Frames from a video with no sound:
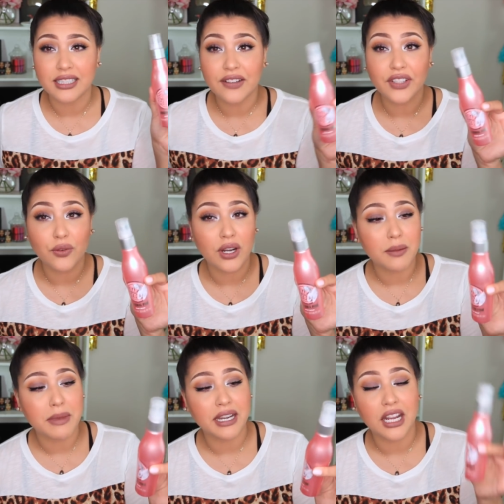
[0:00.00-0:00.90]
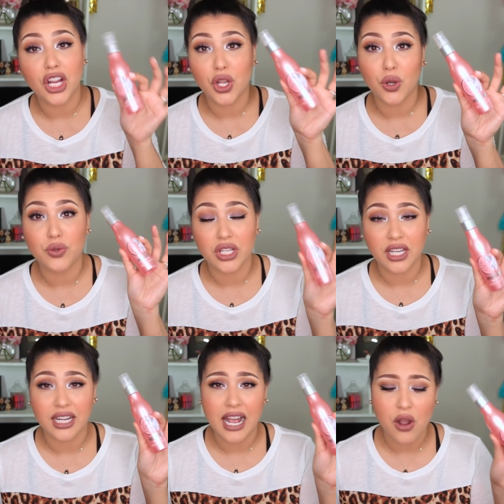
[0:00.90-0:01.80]
Definitely recommend it, go
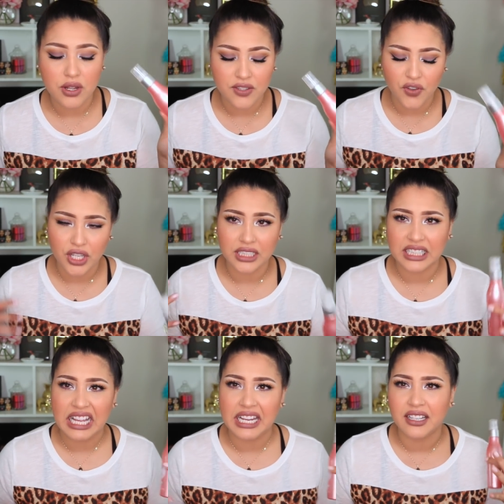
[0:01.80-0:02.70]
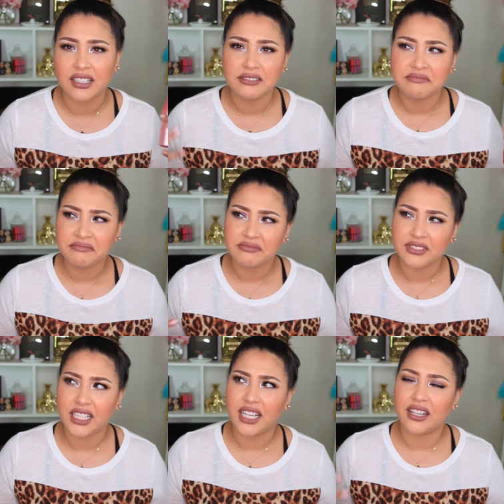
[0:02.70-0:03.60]
check it out. It's very light
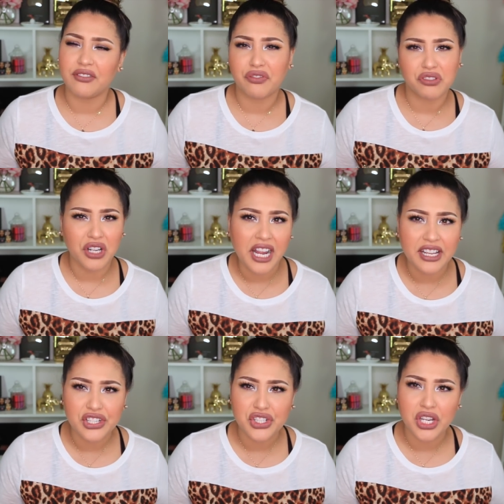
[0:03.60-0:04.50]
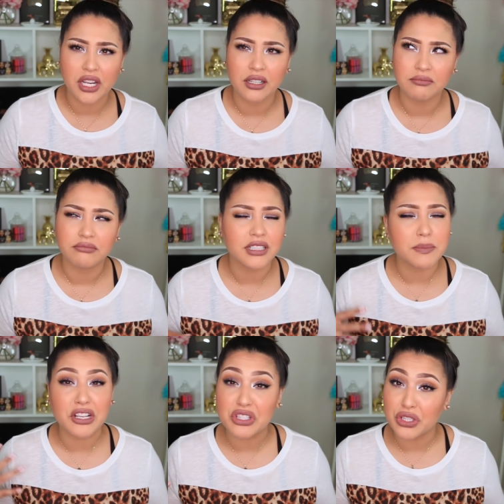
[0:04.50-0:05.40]
and fresh,
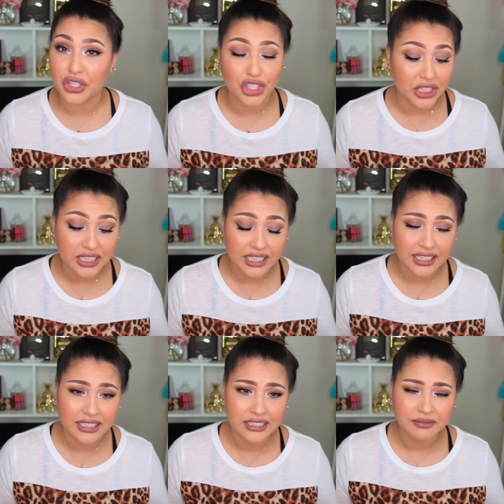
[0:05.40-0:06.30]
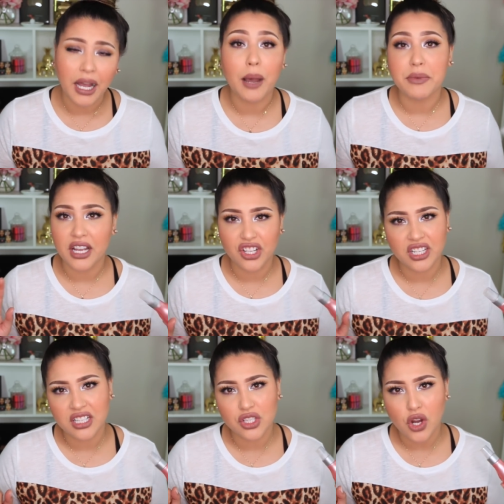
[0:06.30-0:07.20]
smells girly. I'm not
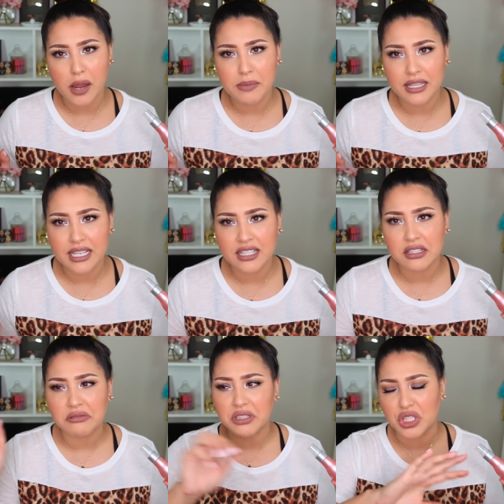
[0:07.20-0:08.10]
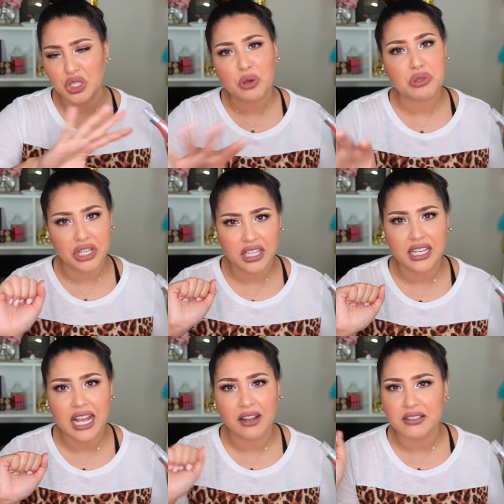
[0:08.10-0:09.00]
good at describing these, just go check
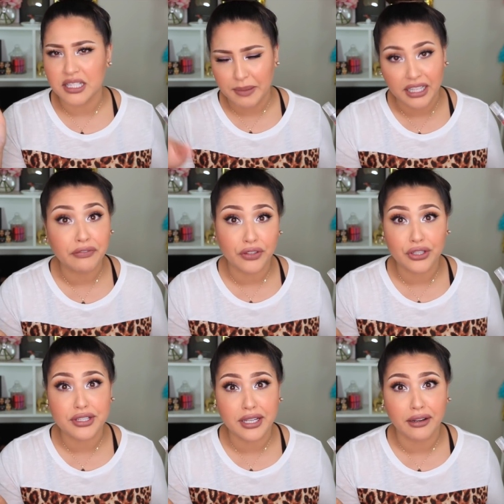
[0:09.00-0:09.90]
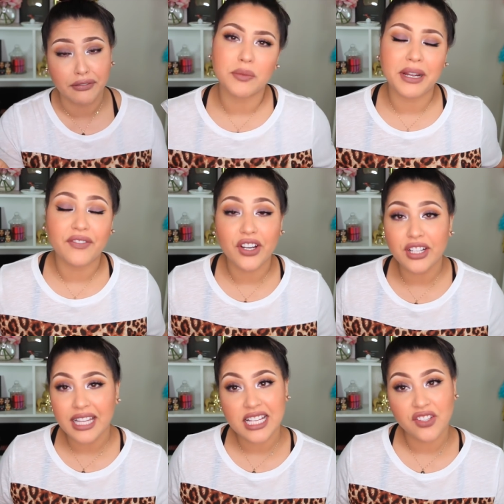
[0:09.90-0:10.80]
it out, smell it for yourself. For my
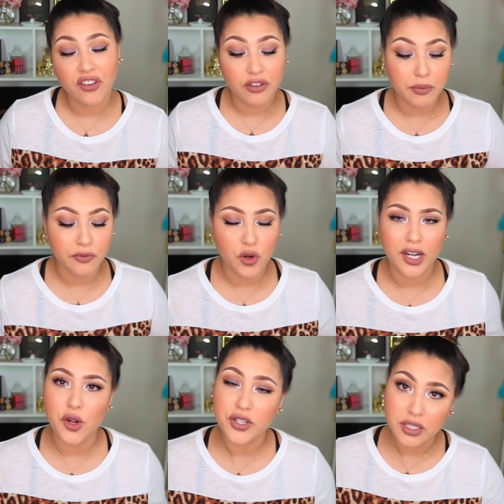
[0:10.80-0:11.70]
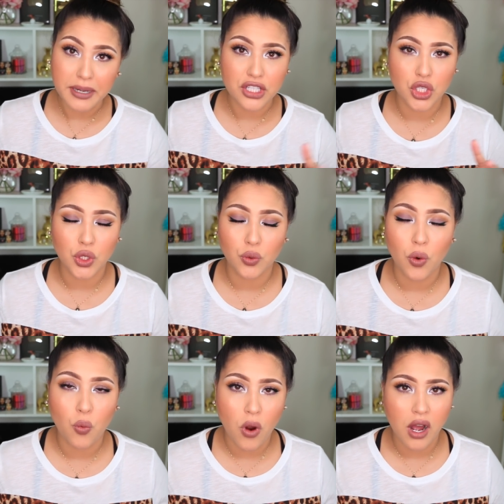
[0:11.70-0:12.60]
very last favorite before I go into my two
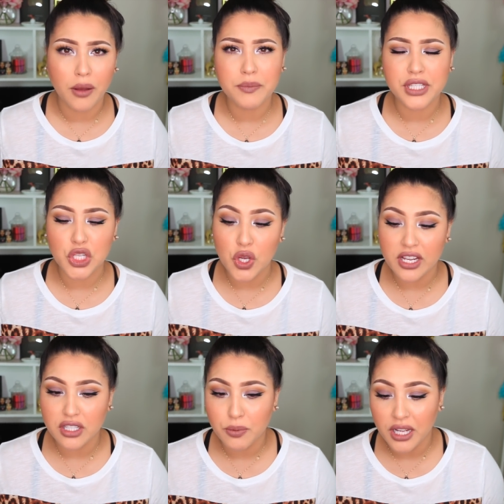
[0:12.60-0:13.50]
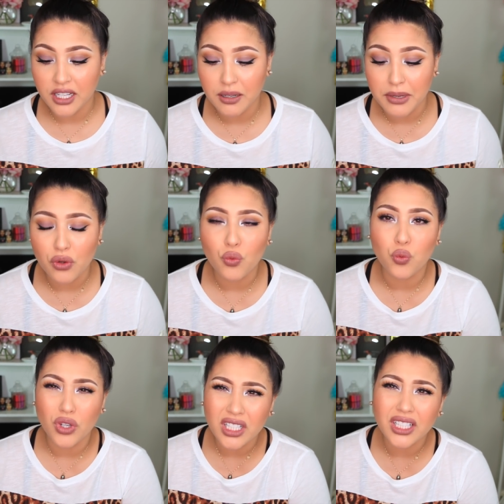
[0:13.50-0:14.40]
womps, you guys are probably gonna be
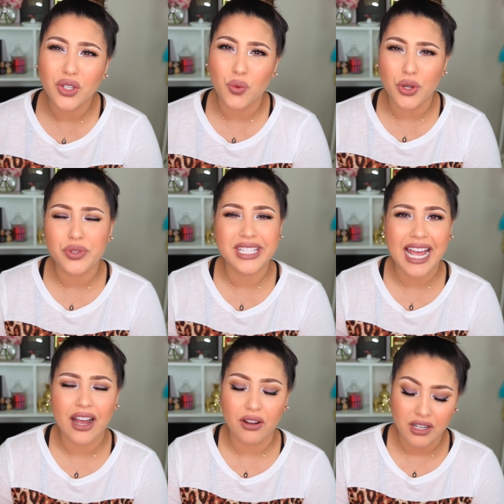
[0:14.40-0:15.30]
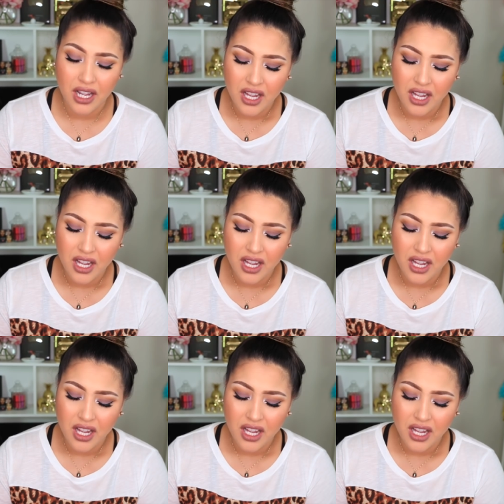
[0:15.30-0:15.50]
really grossed out.